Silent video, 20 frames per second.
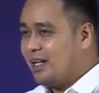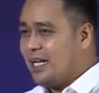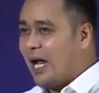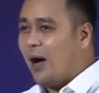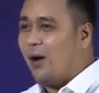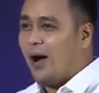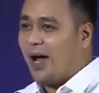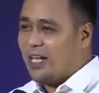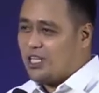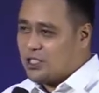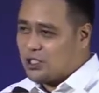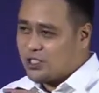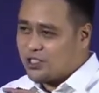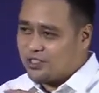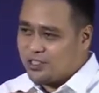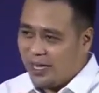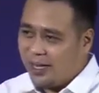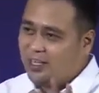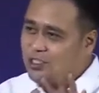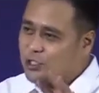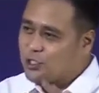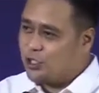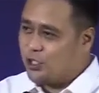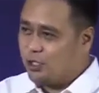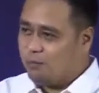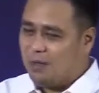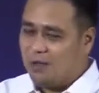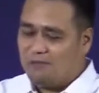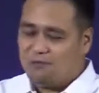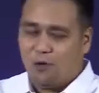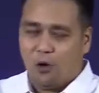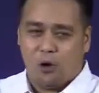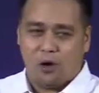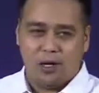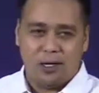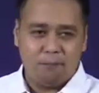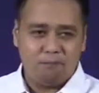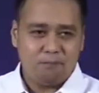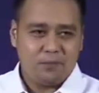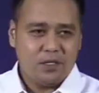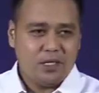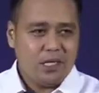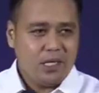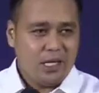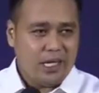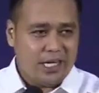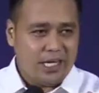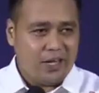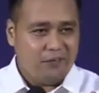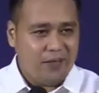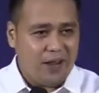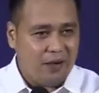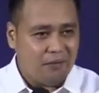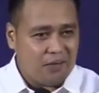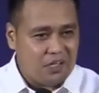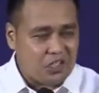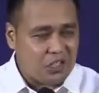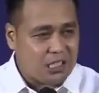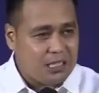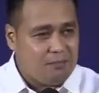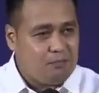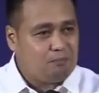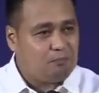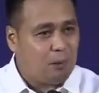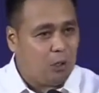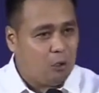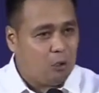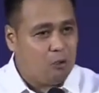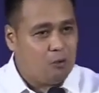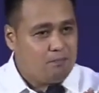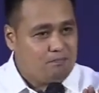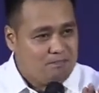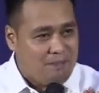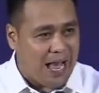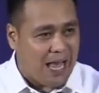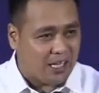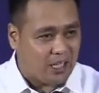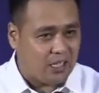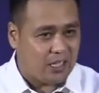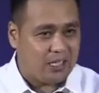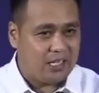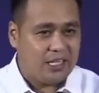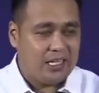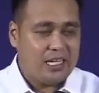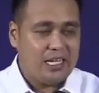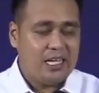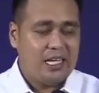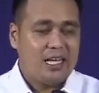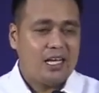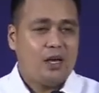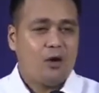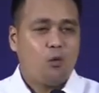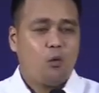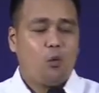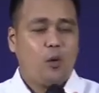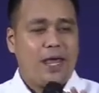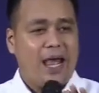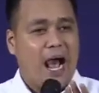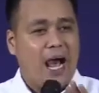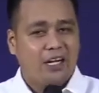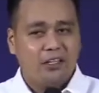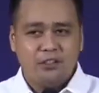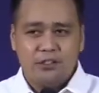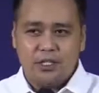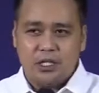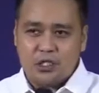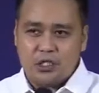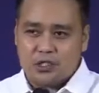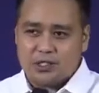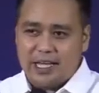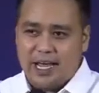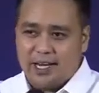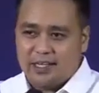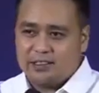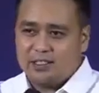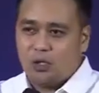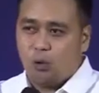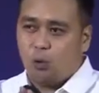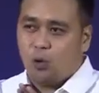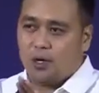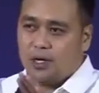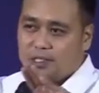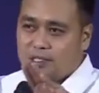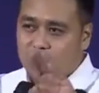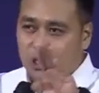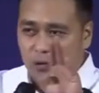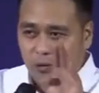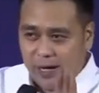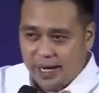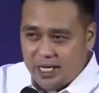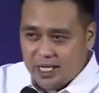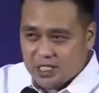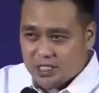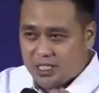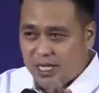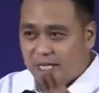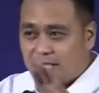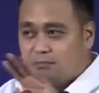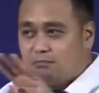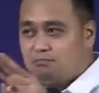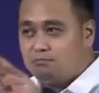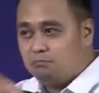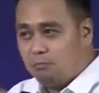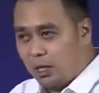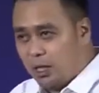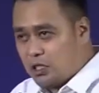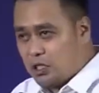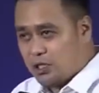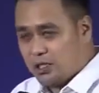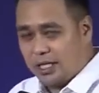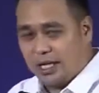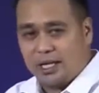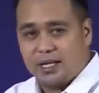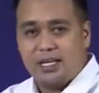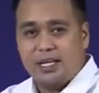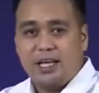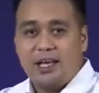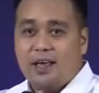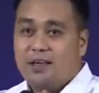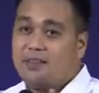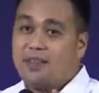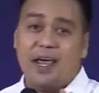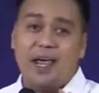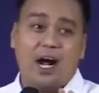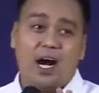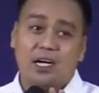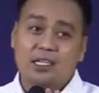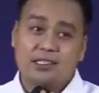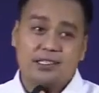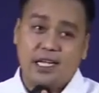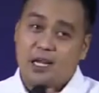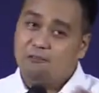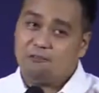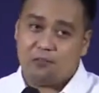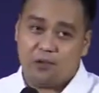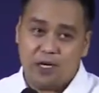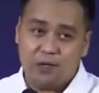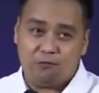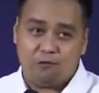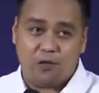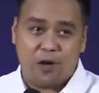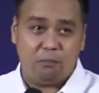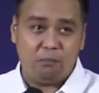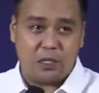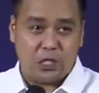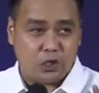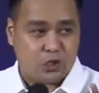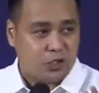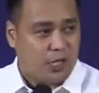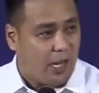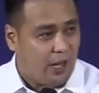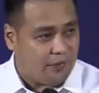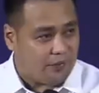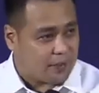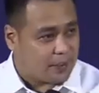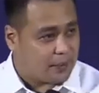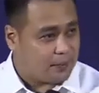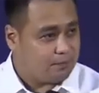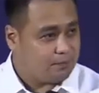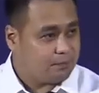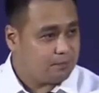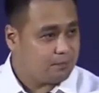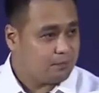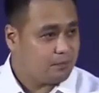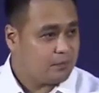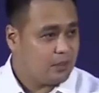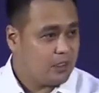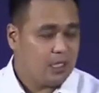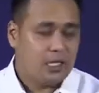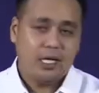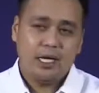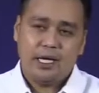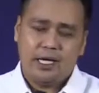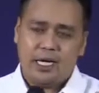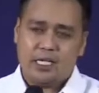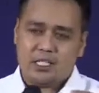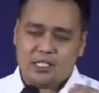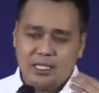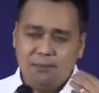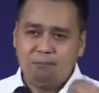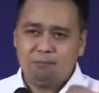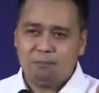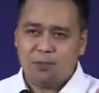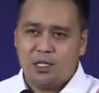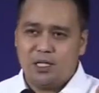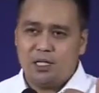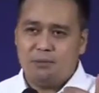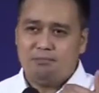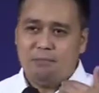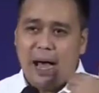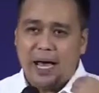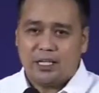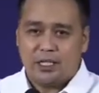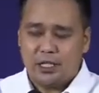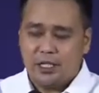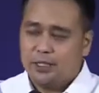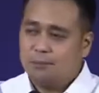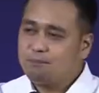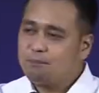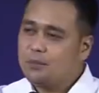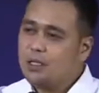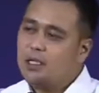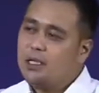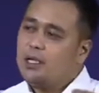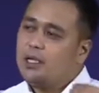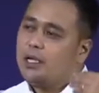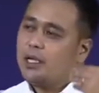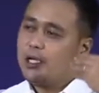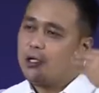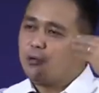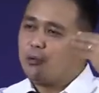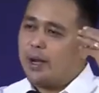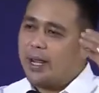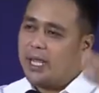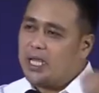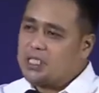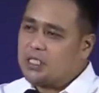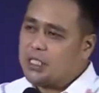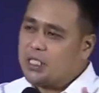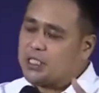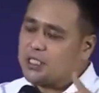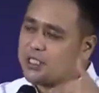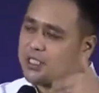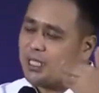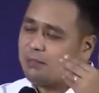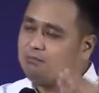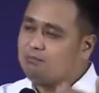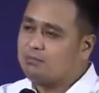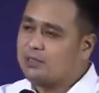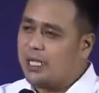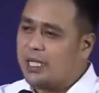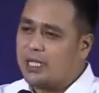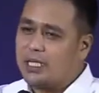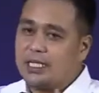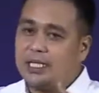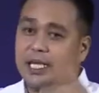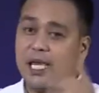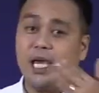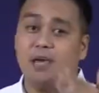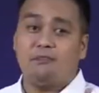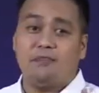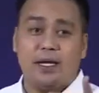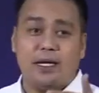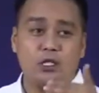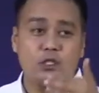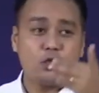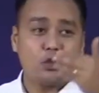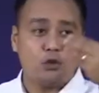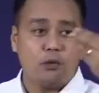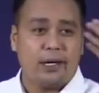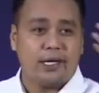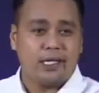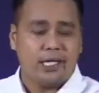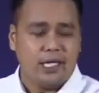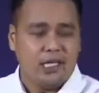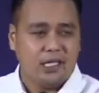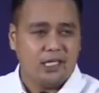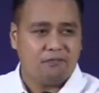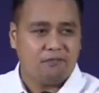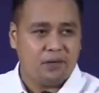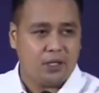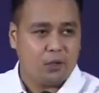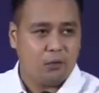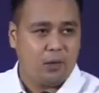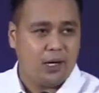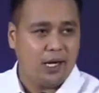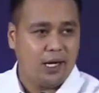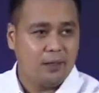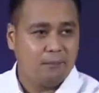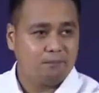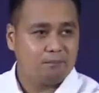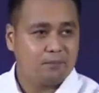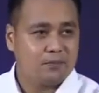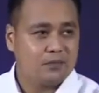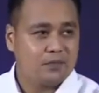Now, I shared to you before, in a very simple manner, we understand the word grace and mercy. They are different from each other. In a simpler manner, grace is something given to an individual